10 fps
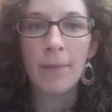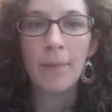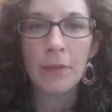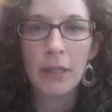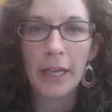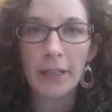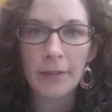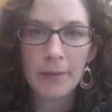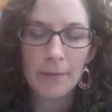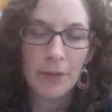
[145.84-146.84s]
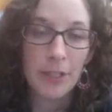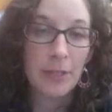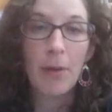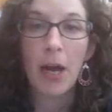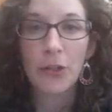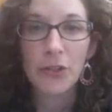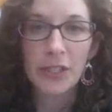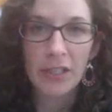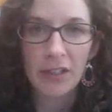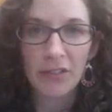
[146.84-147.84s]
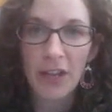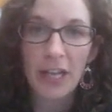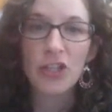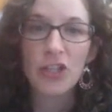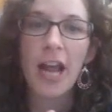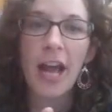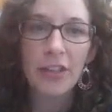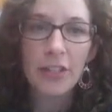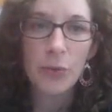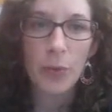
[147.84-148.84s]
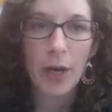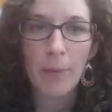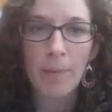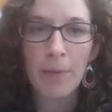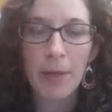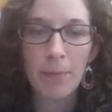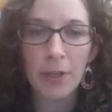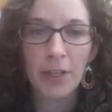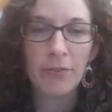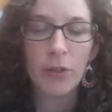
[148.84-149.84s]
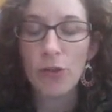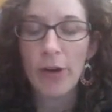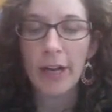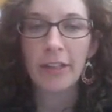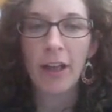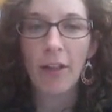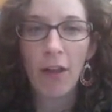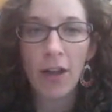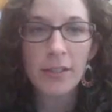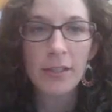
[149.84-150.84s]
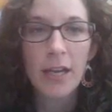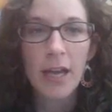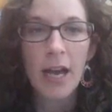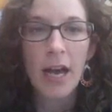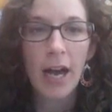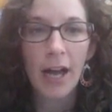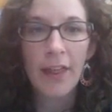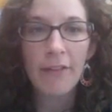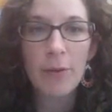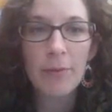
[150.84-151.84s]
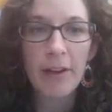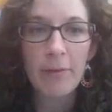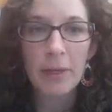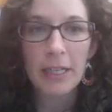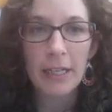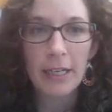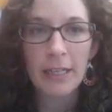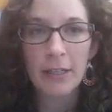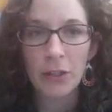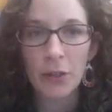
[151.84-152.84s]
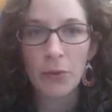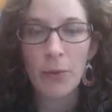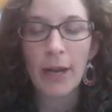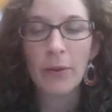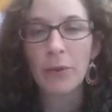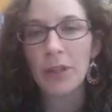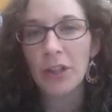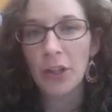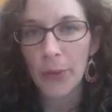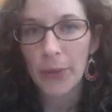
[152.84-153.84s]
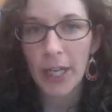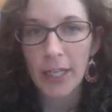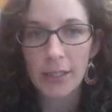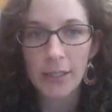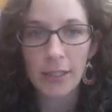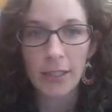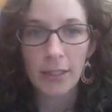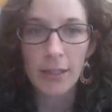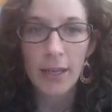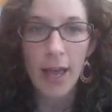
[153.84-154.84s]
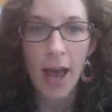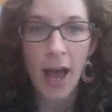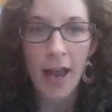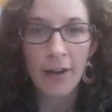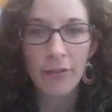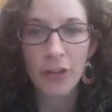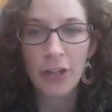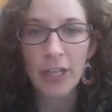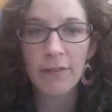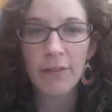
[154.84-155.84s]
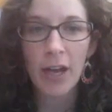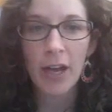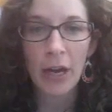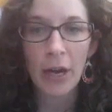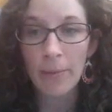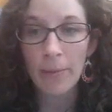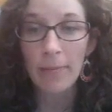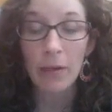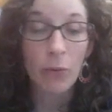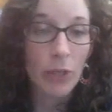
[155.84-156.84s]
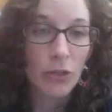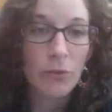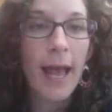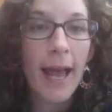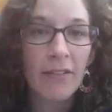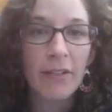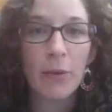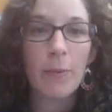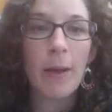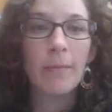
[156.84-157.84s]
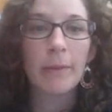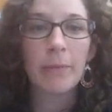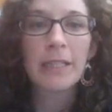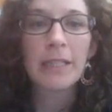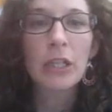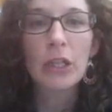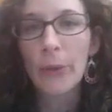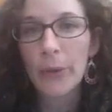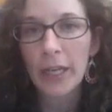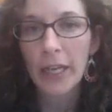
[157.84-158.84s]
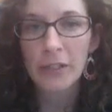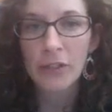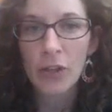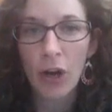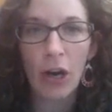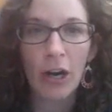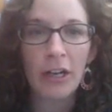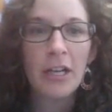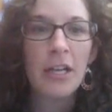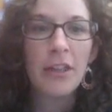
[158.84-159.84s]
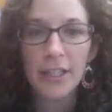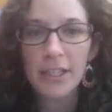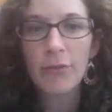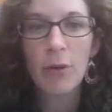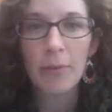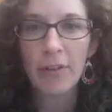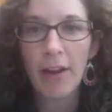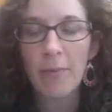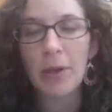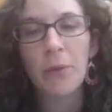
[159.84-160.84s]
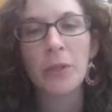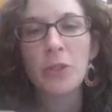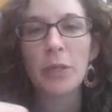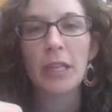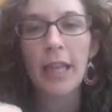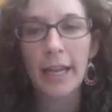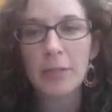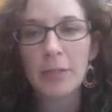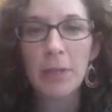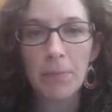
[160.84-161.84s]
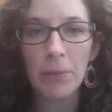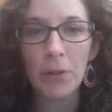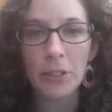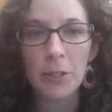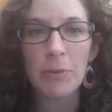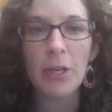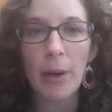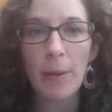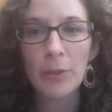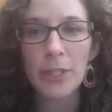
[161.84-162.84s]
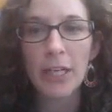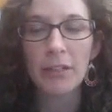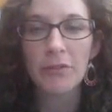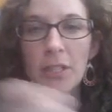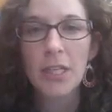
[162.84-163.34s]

like the democracy of ancient Athens, where people can vote directly on laws, that form of government you would write with a lowercase d. And if we're thinking of a republic, we do have a republic, but that's a lowercase r. That's the form of government in which we elect people to be our representatives.